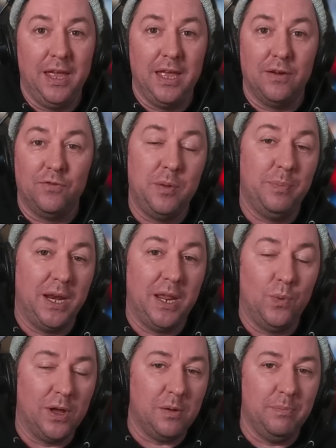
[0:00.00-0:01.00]
Hey, everybody,
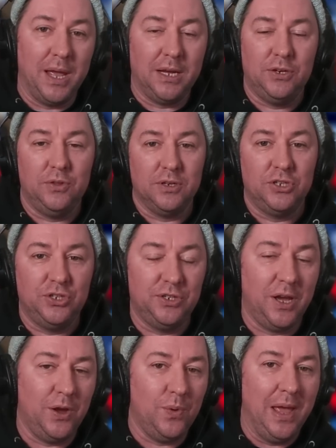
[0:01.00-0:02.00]
welcome back to the
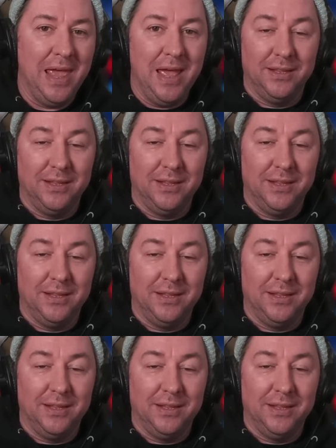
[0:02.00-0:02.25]
show.